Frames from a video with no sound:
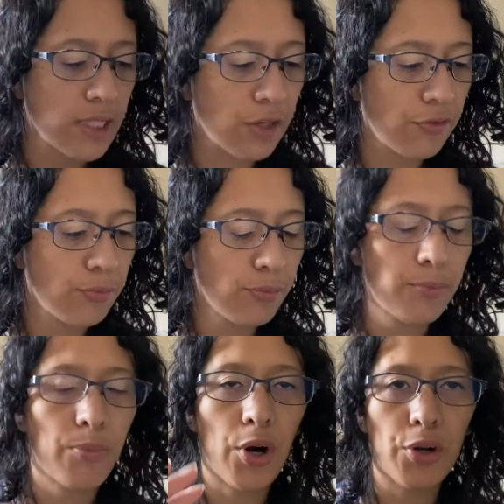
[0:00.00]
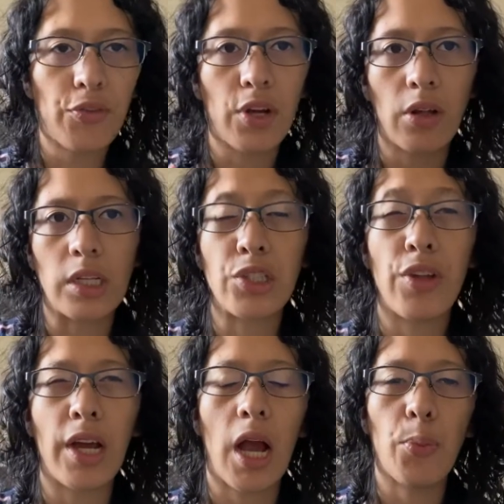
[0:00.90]
like part of the collection
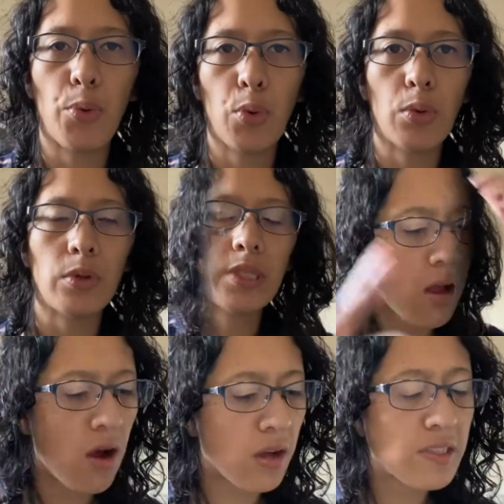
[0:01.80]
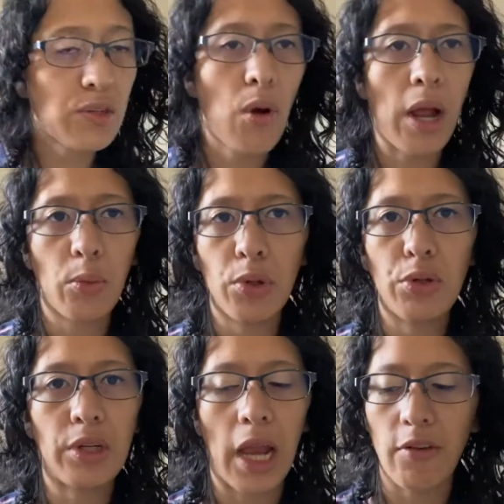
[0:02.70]
that got pulled. Also, I will
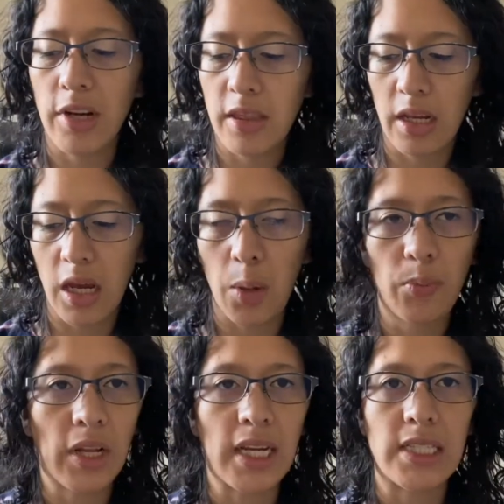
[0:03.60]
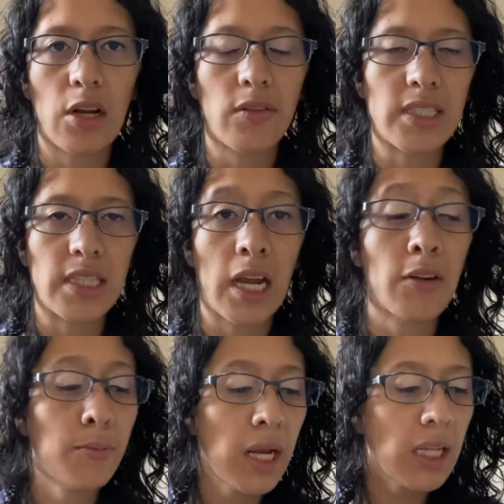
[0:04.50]
look everything up, like I said, on the site,
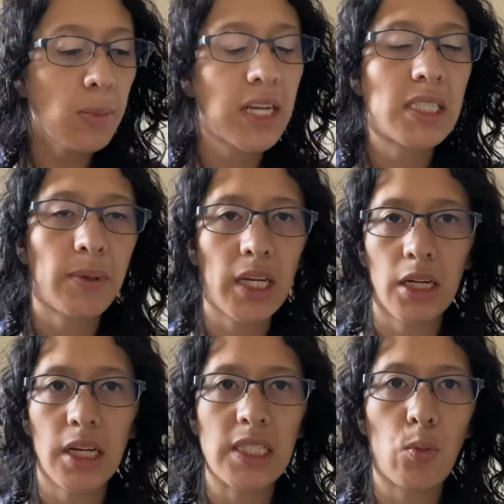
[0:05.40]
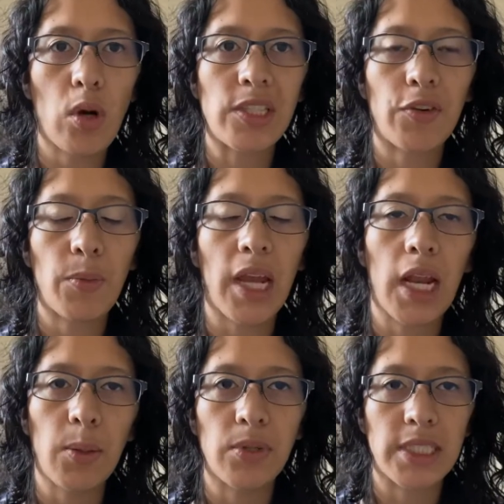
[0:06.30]
mainly because I'm curious what's from the
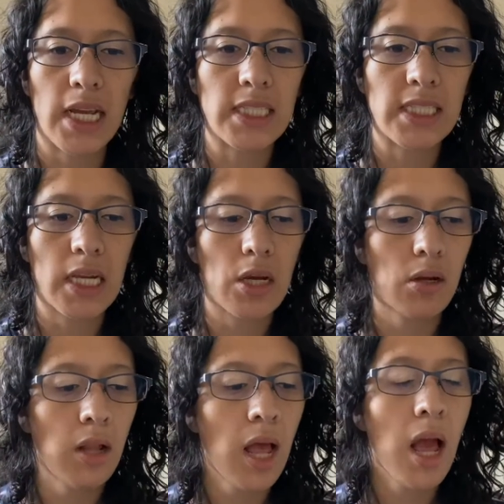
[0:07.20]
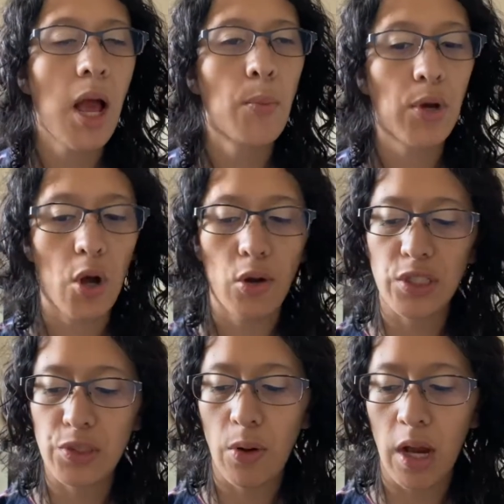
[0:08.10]
80% sale, but
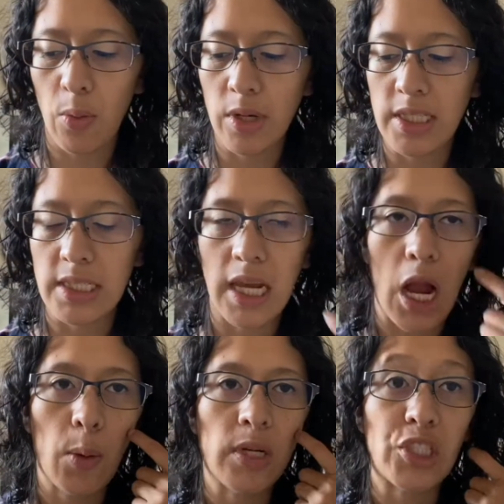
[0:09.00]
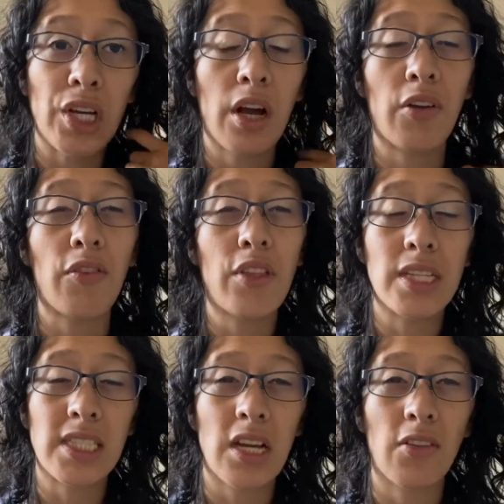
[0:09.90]
also I want to see how much of this
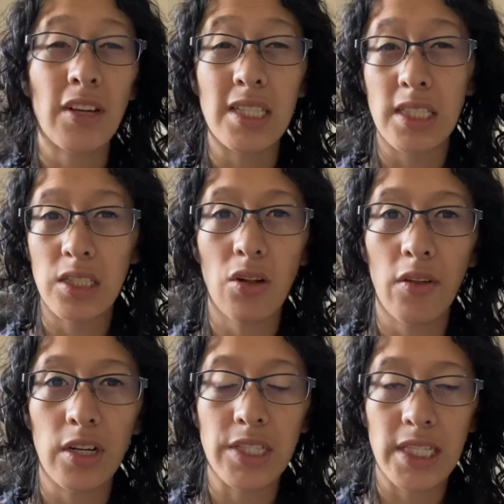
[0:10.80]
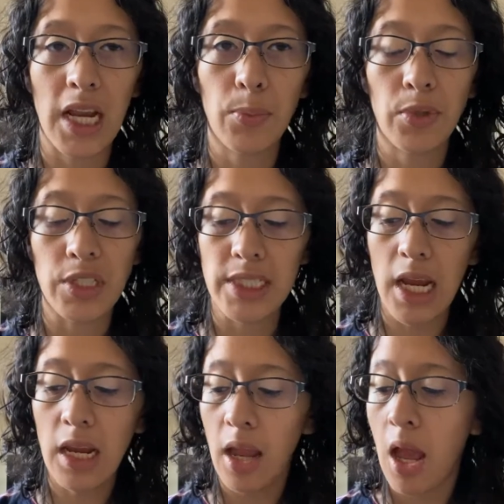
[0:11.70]
stuff is still on their site per
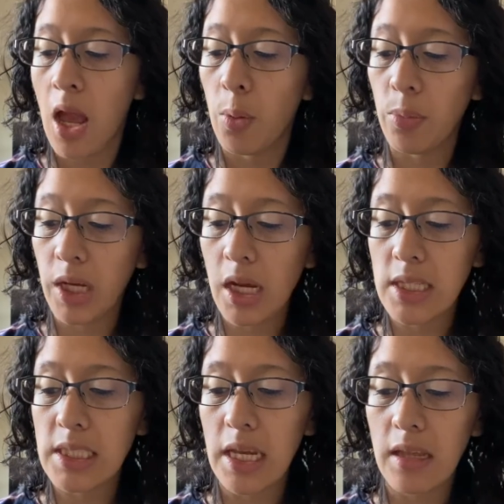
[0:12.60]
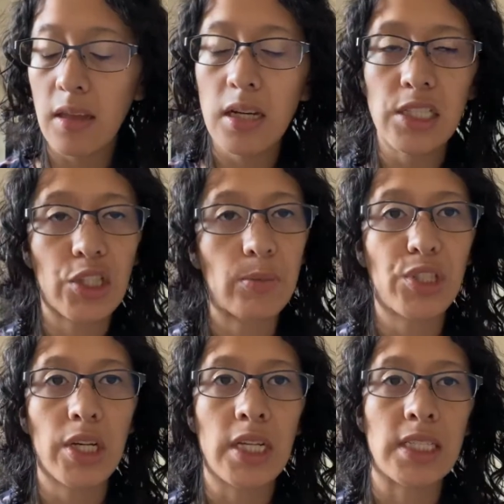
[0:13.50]
se, because in the description
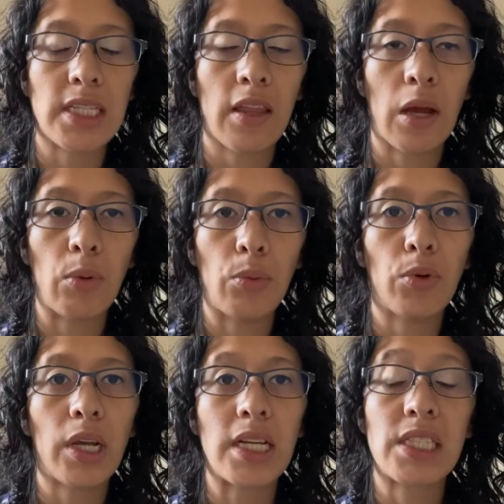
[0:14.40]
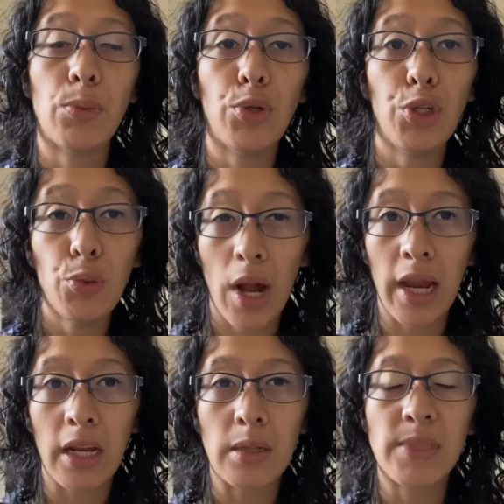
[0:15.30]
it said that we would get some new
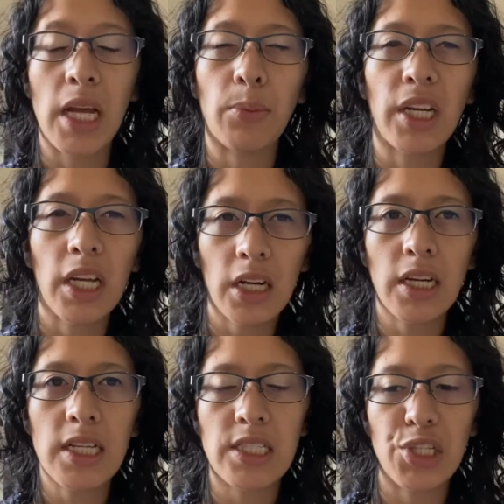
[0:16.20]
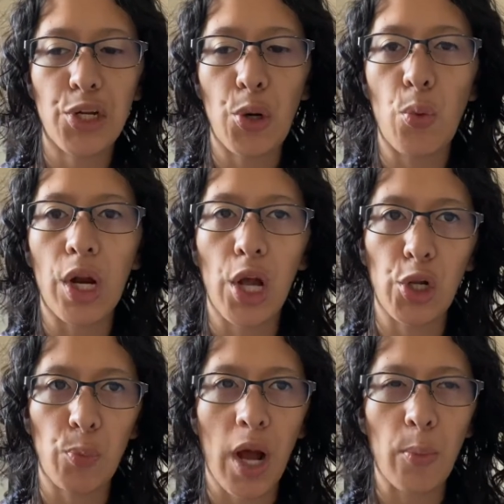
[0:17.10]
items. I'm curious to know what
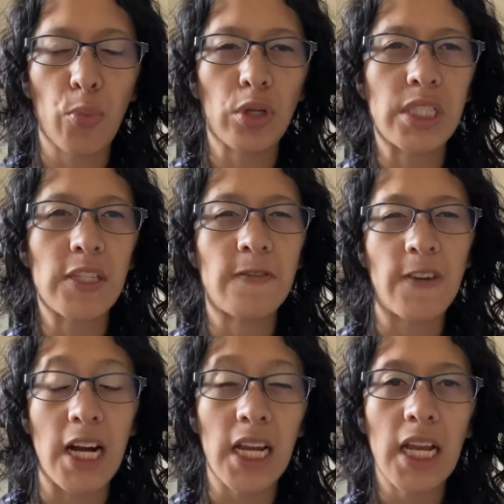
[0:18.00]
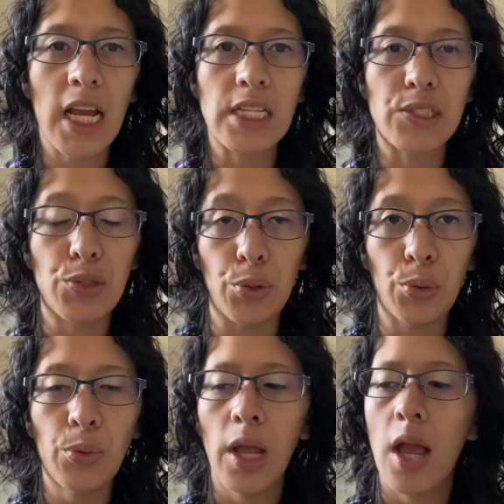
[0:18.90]
Colourpop would define as
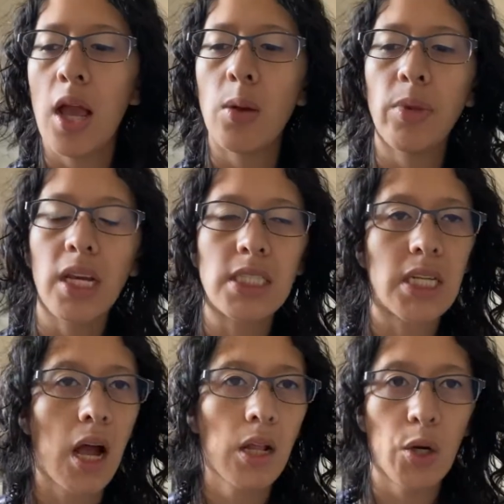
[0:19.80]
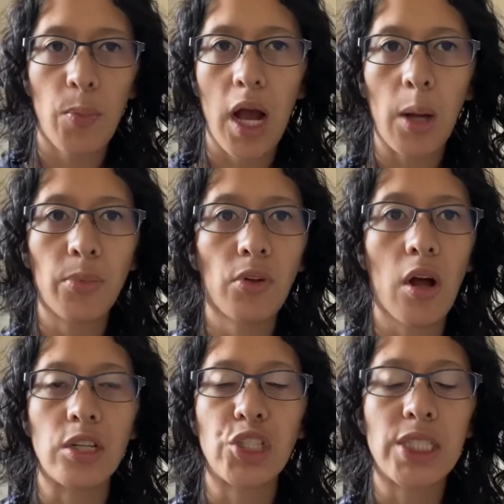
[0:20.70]
new, because Colourpop
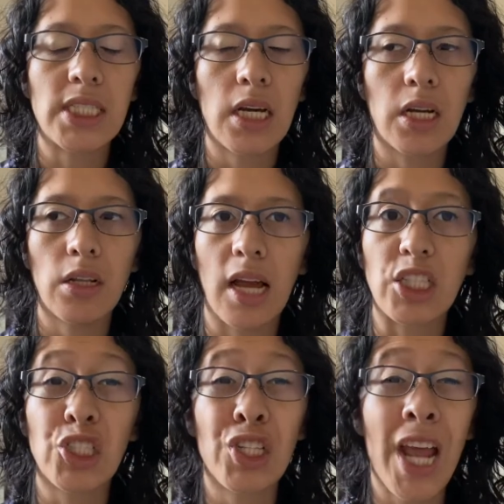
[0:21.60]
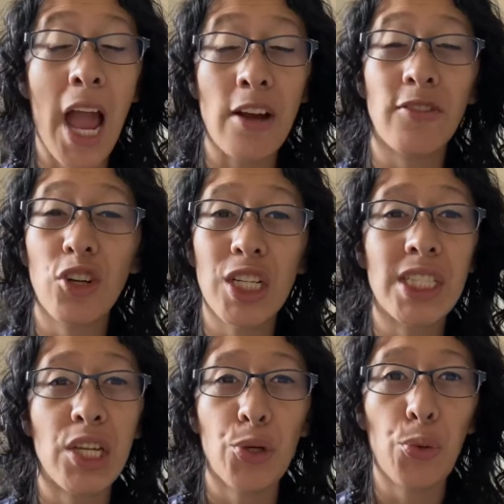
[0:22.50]
launches a collection every
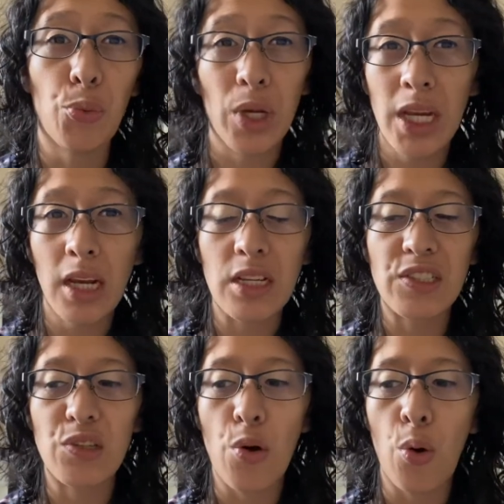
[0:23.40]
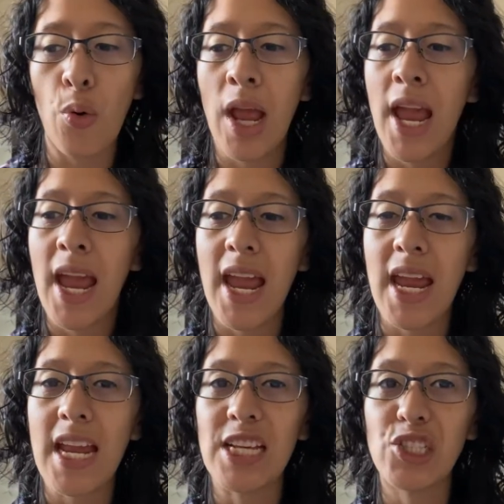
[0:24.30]
single week. So
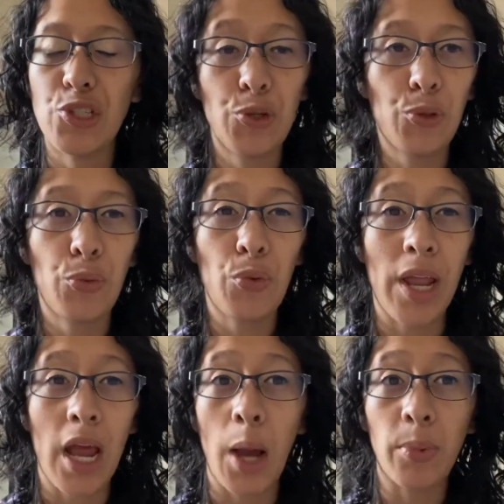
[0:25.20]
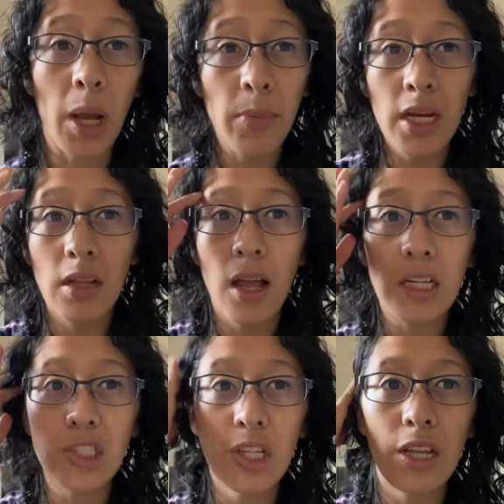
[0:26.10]
is new an upcoming
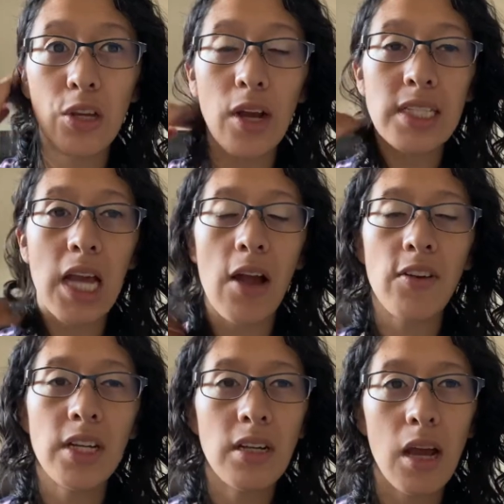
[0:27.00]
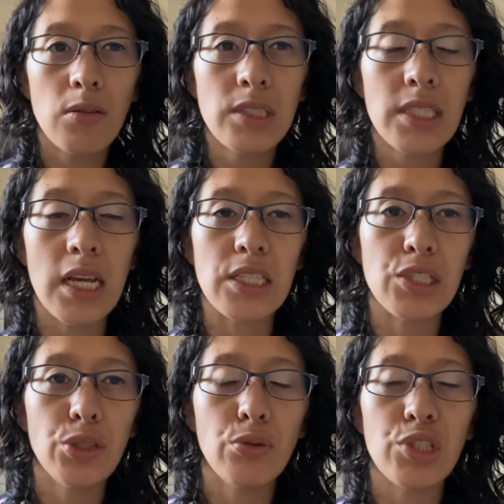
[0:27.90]
collection that you guys haven't announced? Is
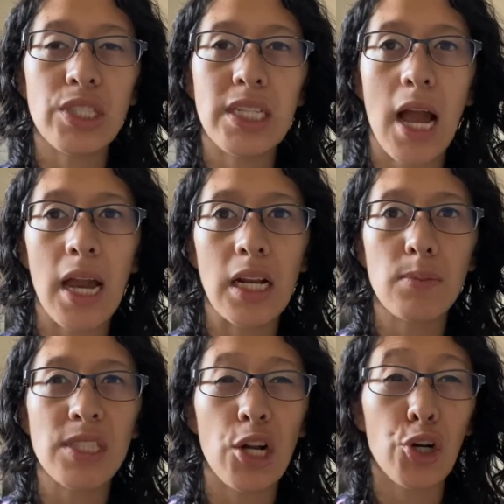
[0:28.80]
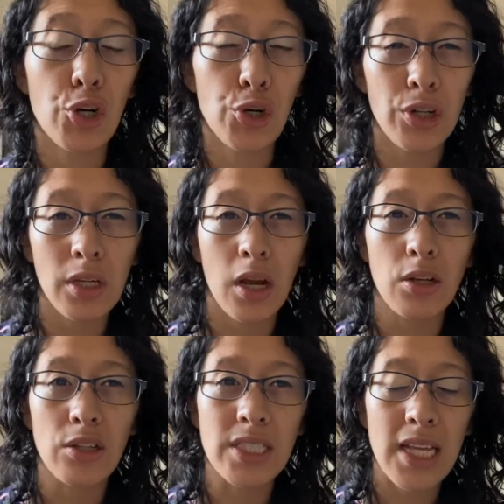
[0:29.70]
new just items that are currently on
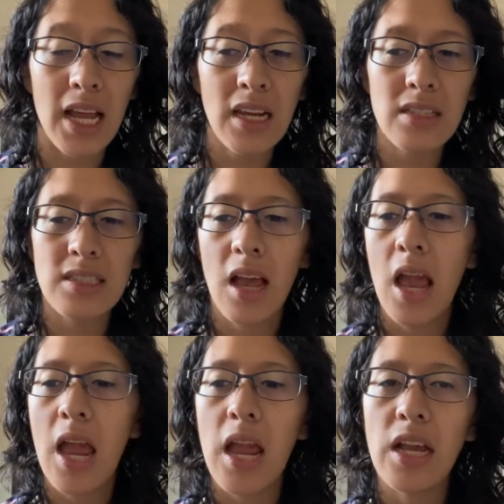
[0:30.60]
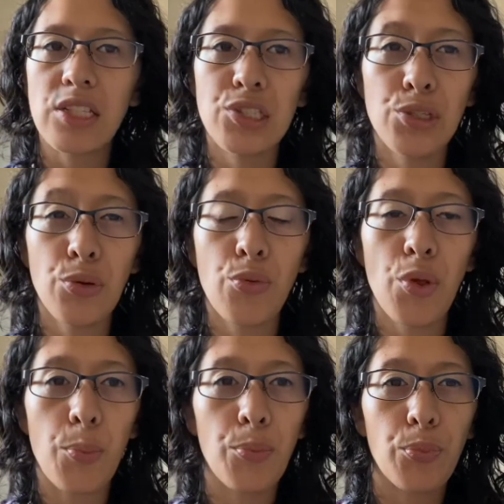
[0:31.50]
your sites? Is new
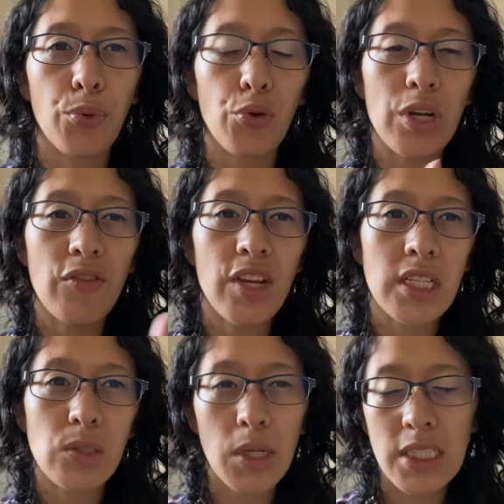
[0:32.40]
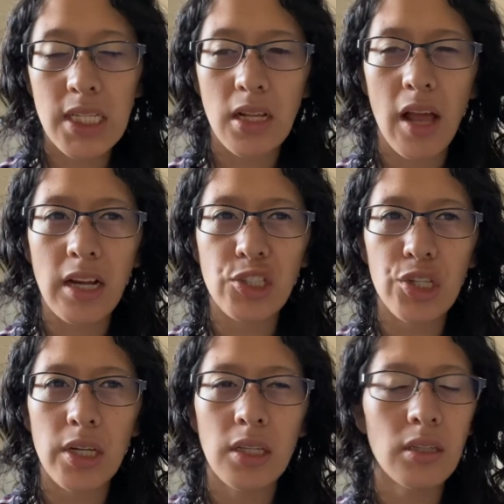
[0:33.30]
the previous week's
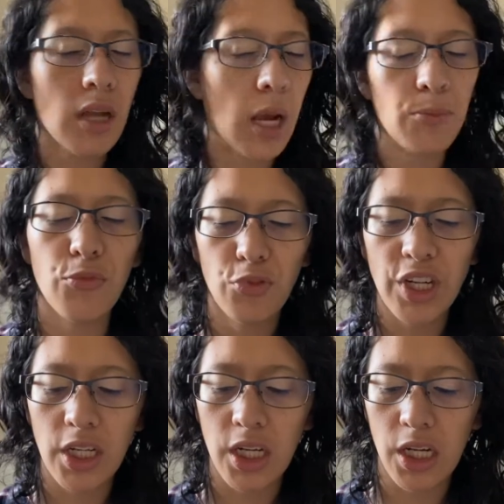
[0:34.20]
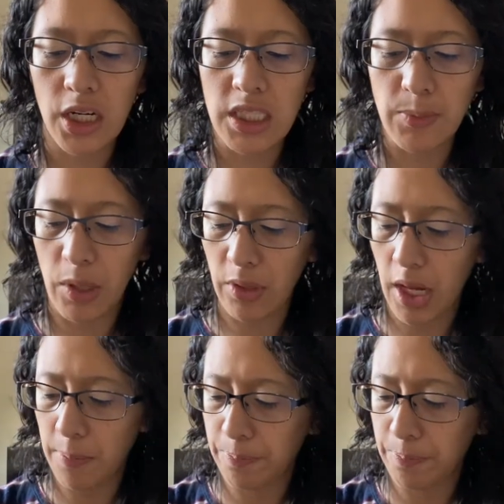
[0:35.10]
collection? I'm very curious about that.